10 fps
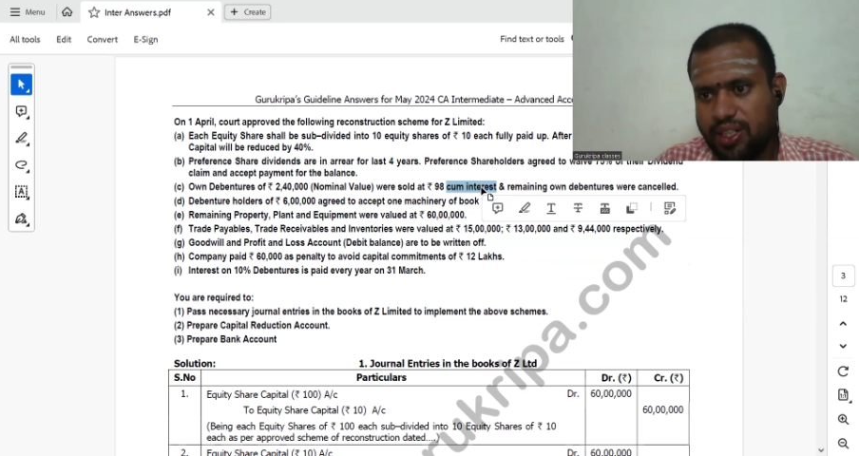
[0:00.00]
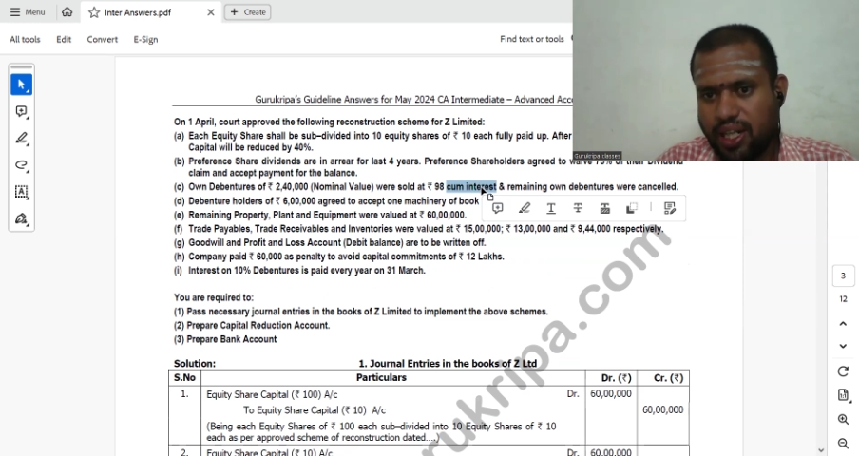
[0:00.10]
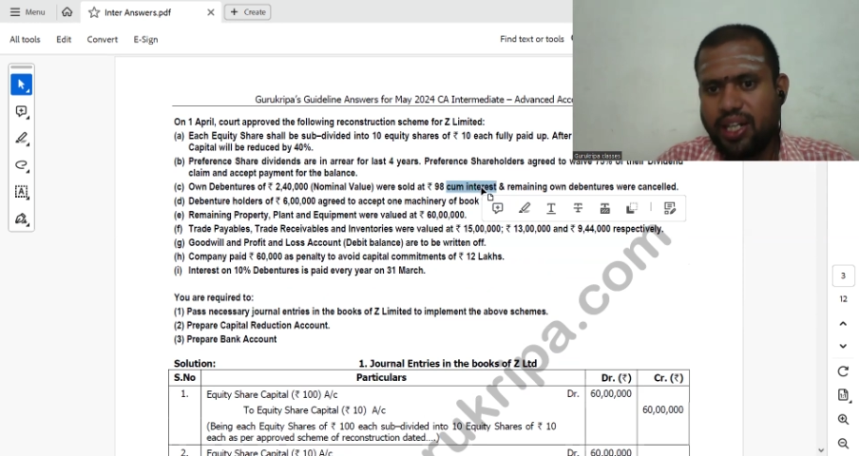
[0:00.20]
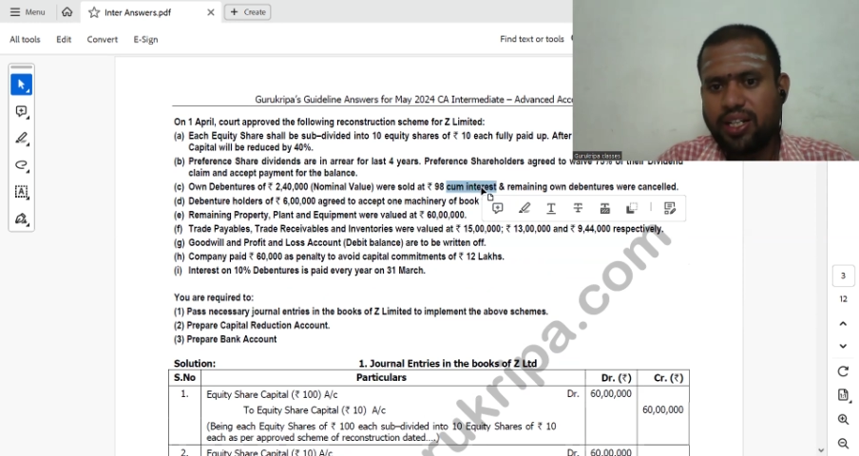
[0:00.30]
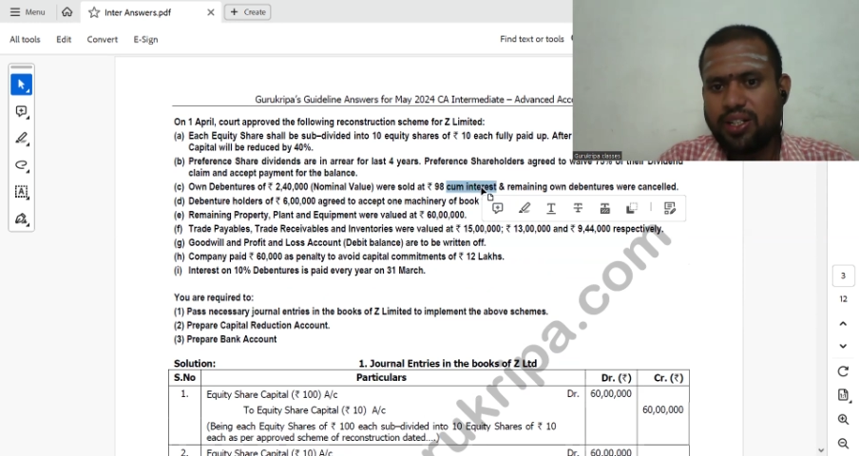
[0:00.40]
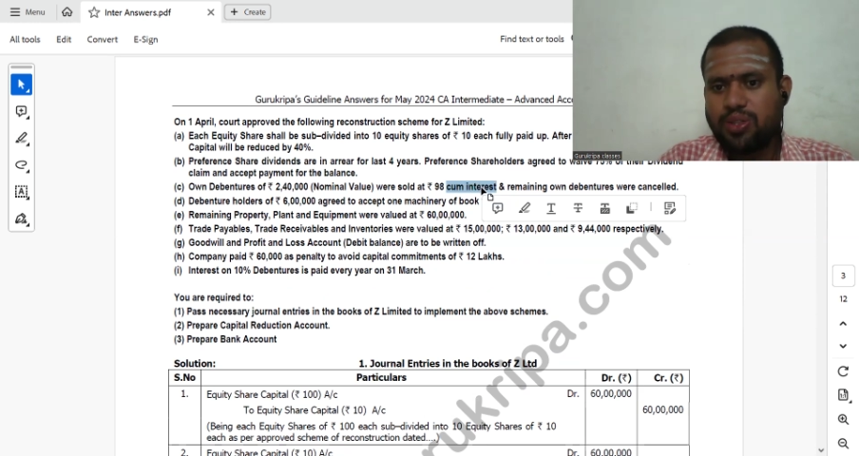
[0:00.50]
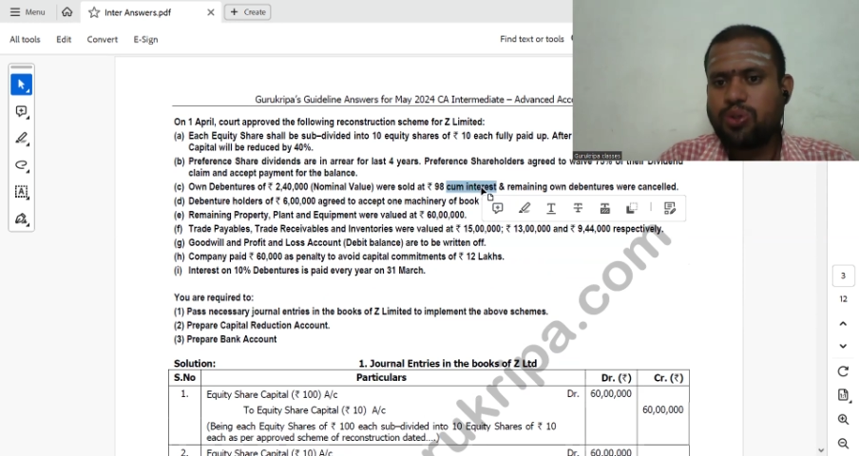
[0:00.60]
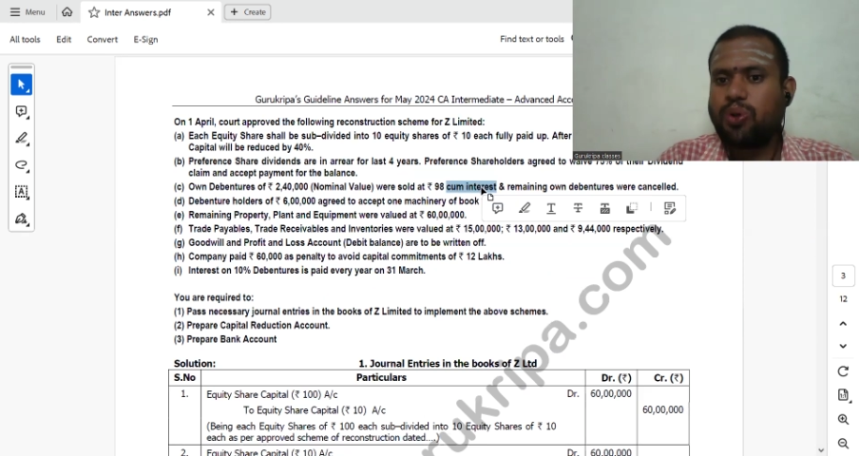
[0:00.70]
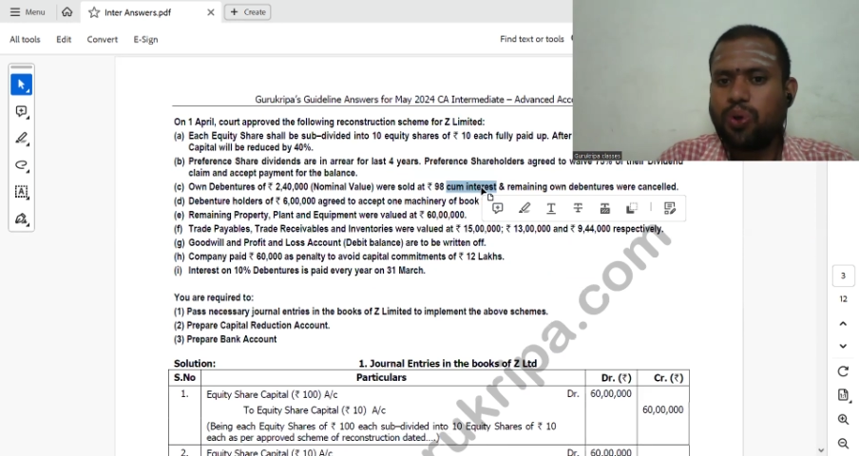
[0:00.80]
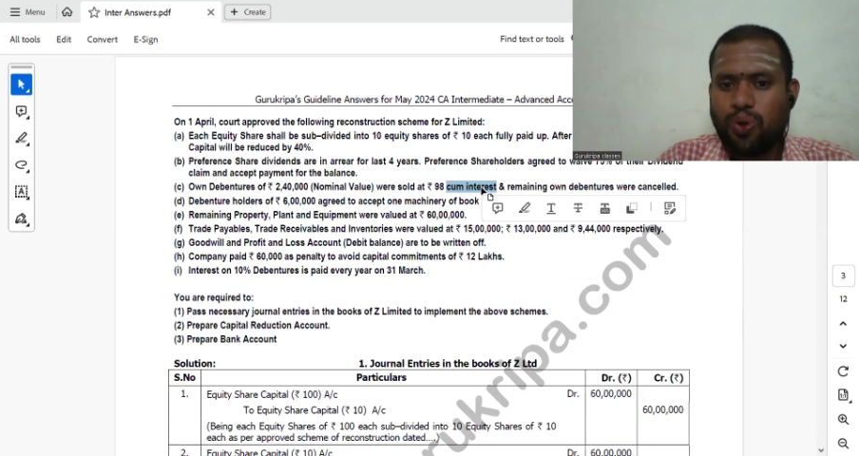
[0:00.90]
Right?
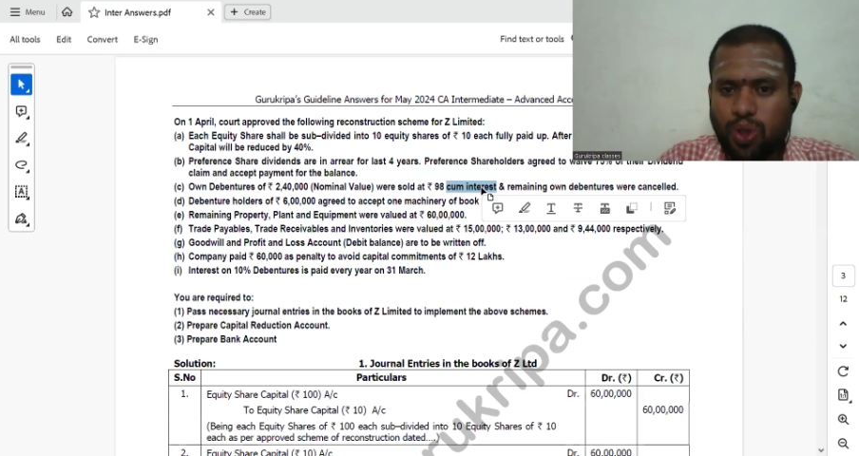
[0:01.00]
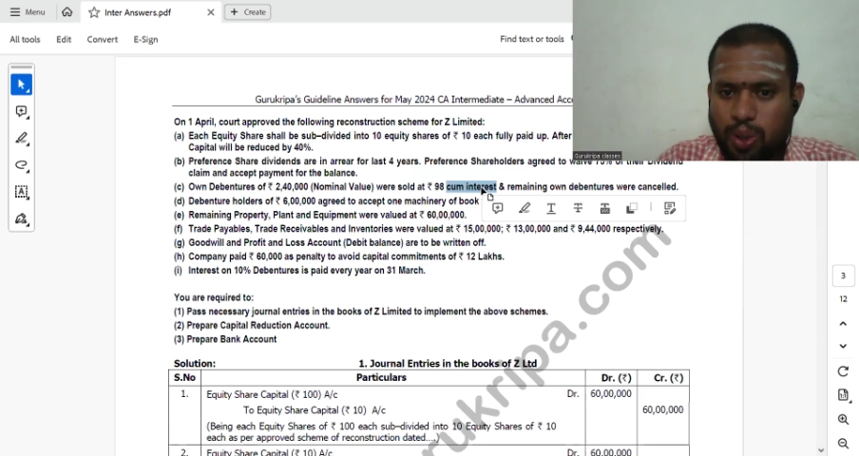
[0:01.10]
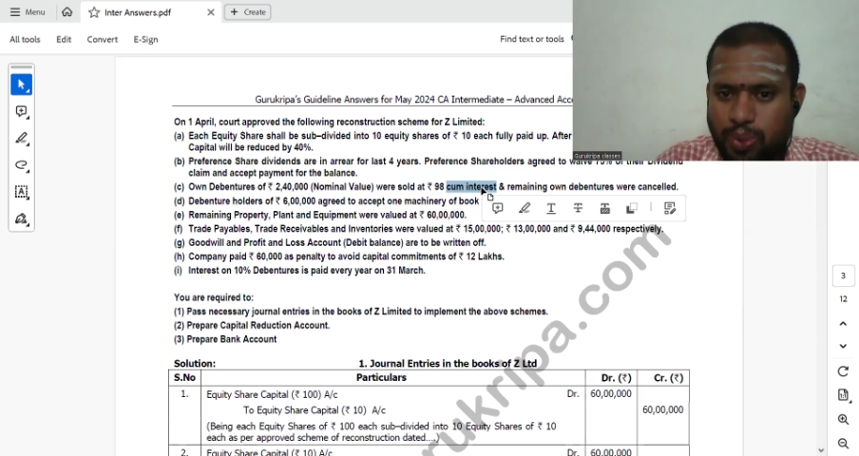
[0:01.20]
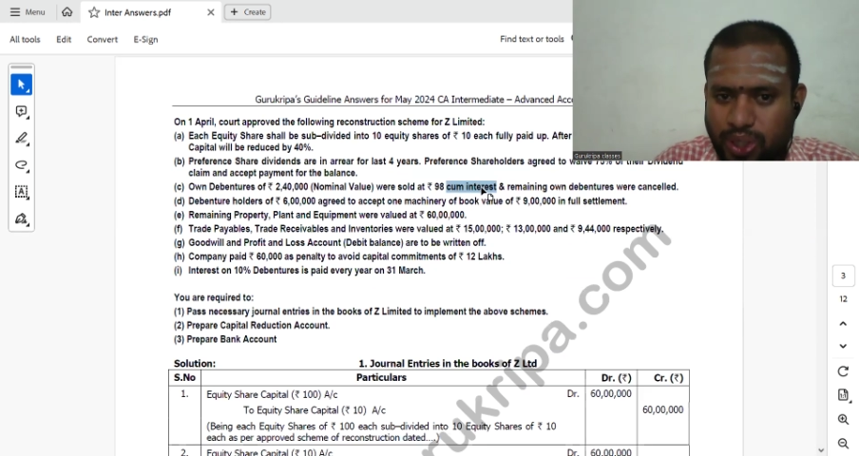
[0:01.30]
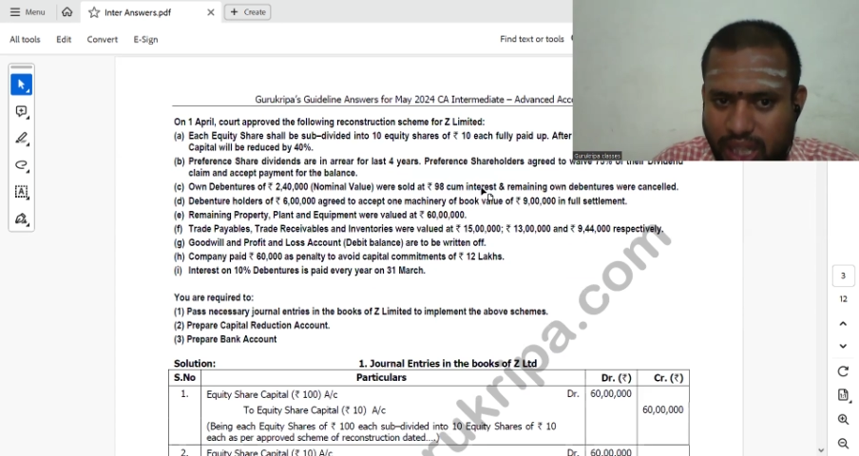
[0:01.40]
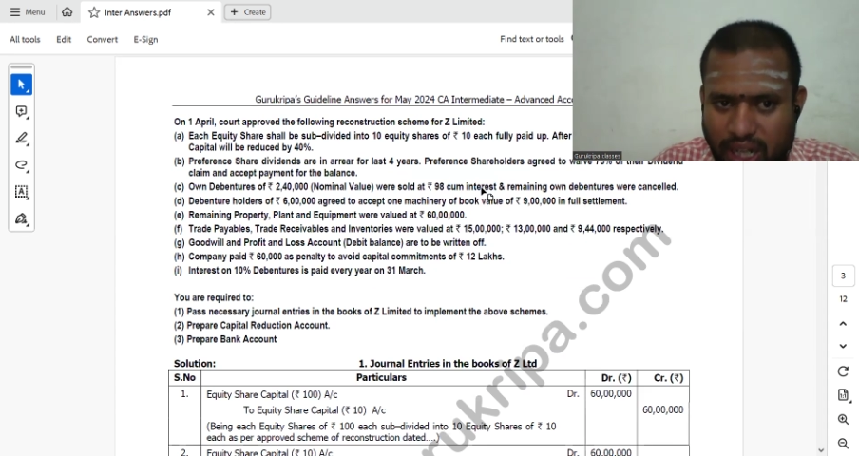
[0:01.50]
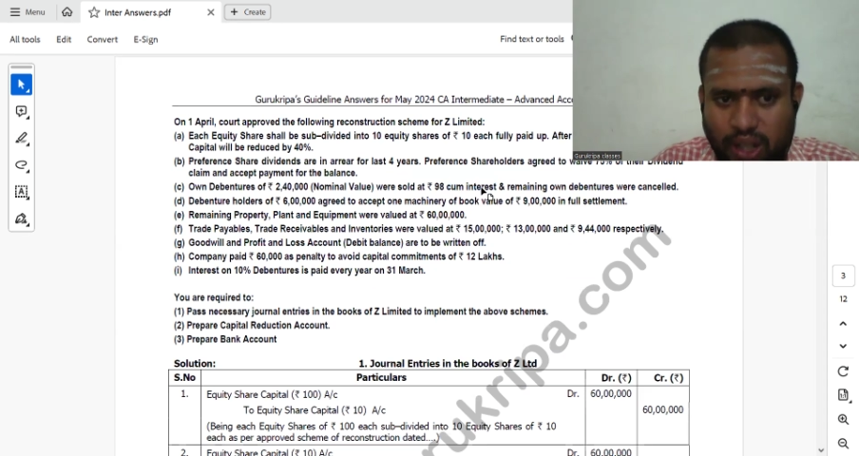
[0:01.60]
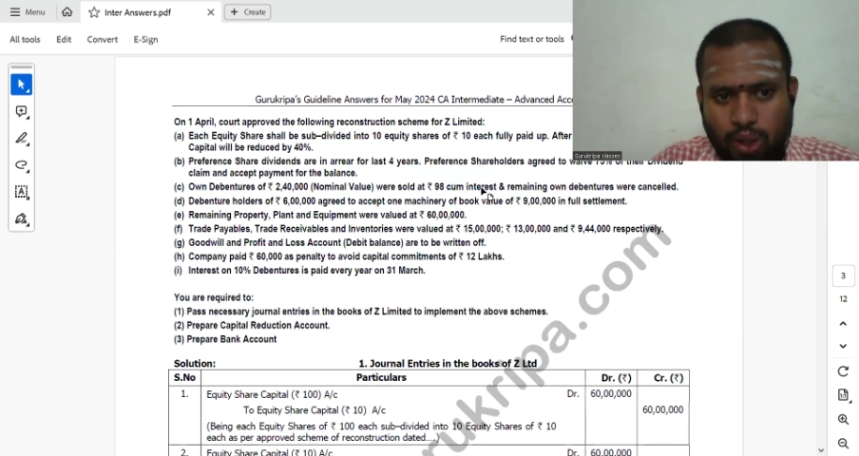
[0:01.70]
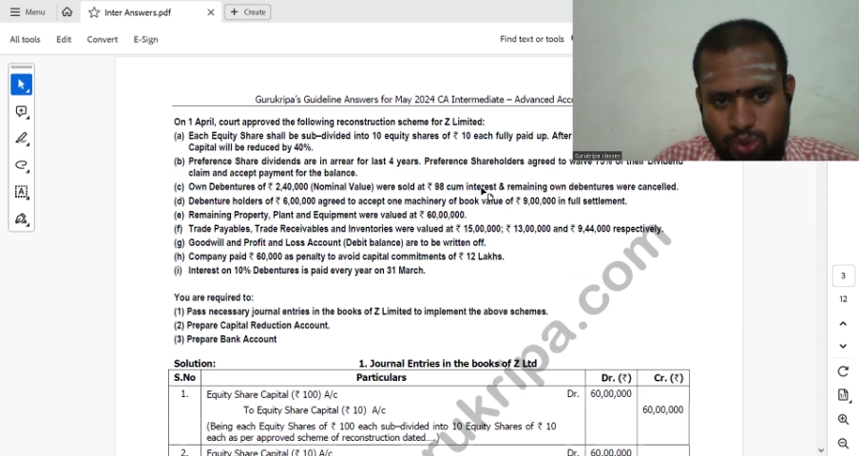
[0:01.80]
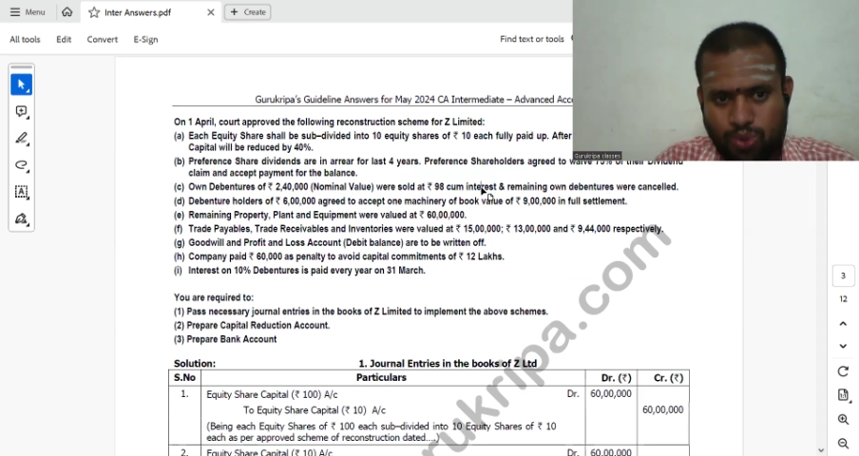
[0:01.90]
So don't worry about that
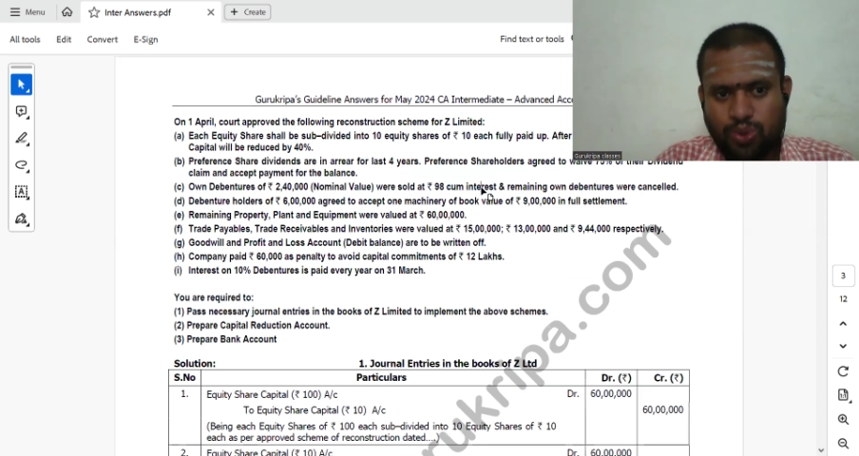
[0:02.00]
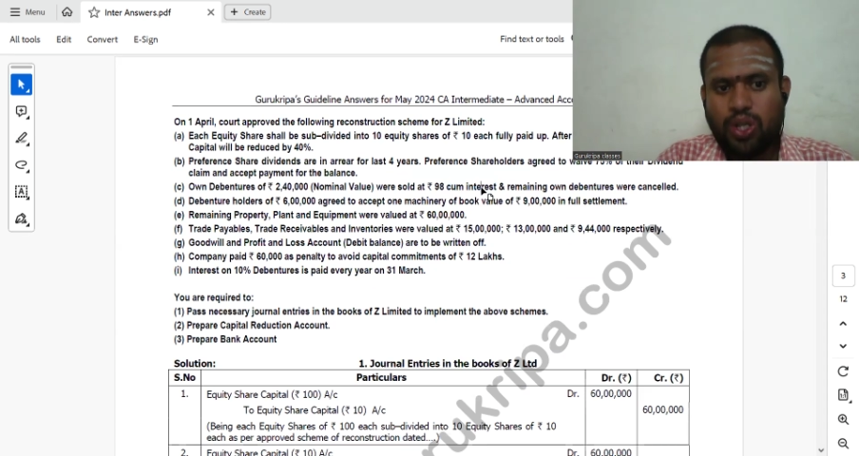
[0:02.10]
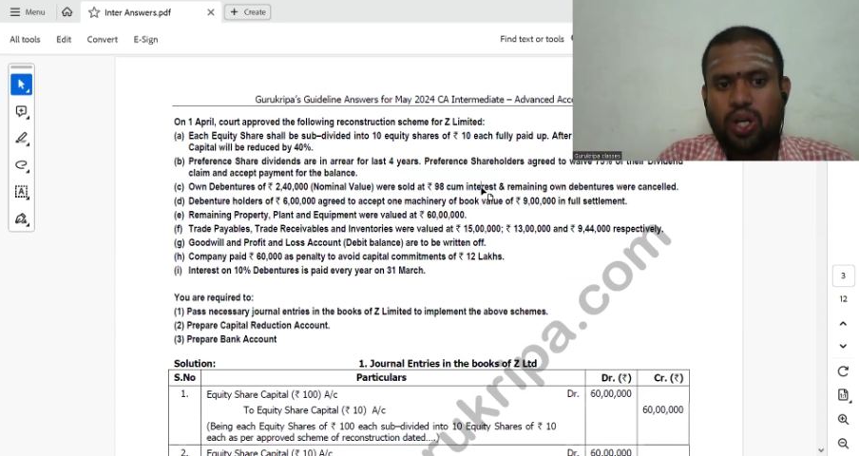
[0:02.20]
also.